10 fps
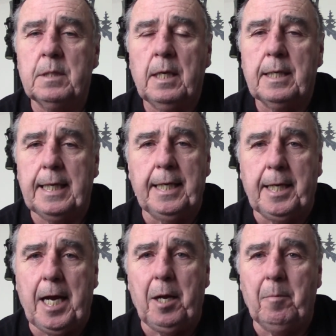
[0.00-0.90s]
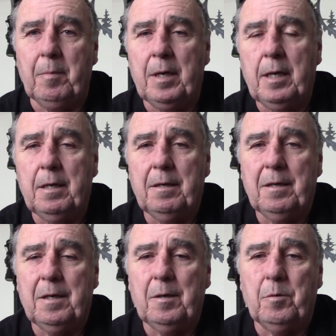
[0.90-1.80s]
getting game
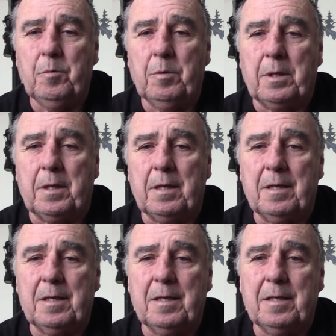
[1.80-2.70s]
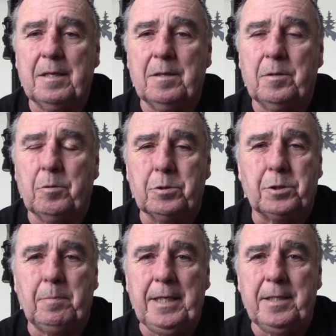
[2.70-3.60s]
with those
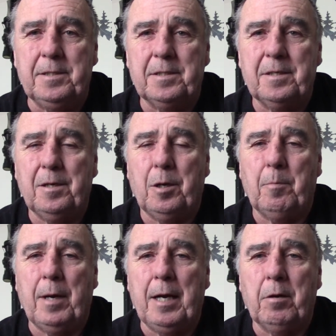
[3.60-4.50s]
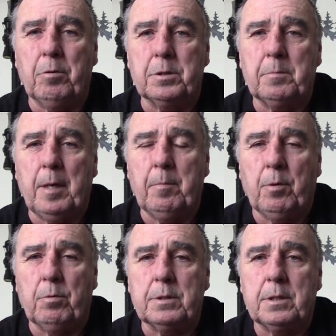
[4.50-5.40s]
speeds on my arrows and my
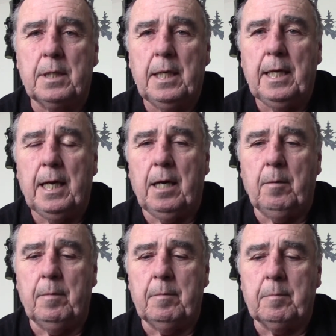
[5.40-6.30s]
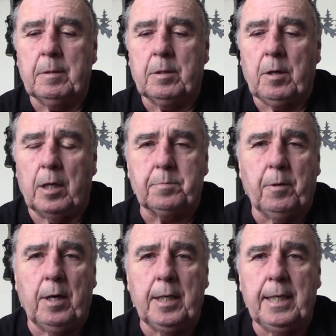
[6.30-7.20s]
bolts. Crossbow
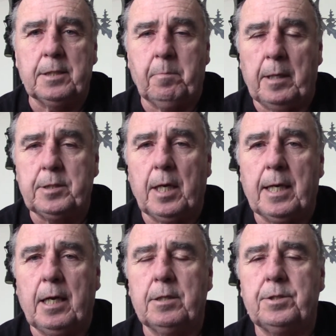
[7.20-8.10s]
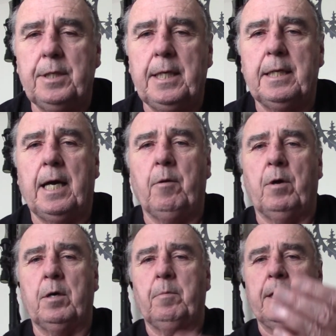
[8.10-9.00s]
hunting is much like archery. I
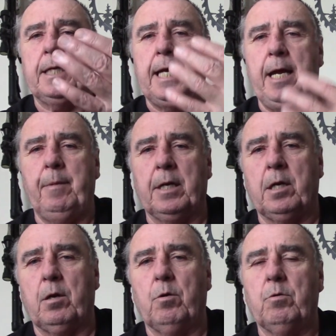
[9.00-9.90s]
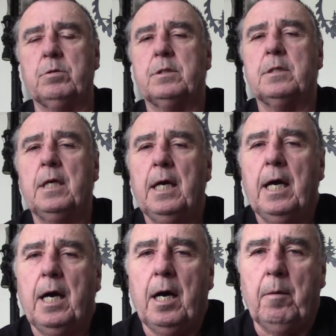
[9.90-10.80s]
want to bring the game in close.
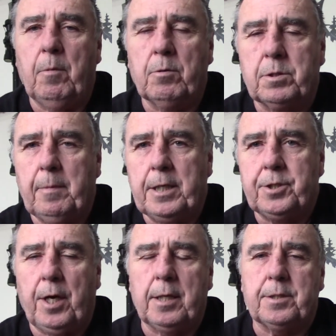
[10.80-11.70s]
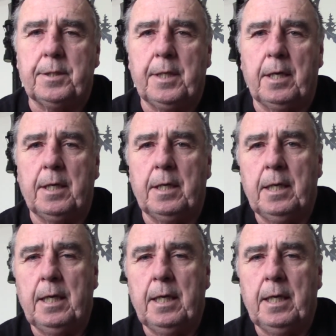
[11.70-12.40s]
Most of my shots are done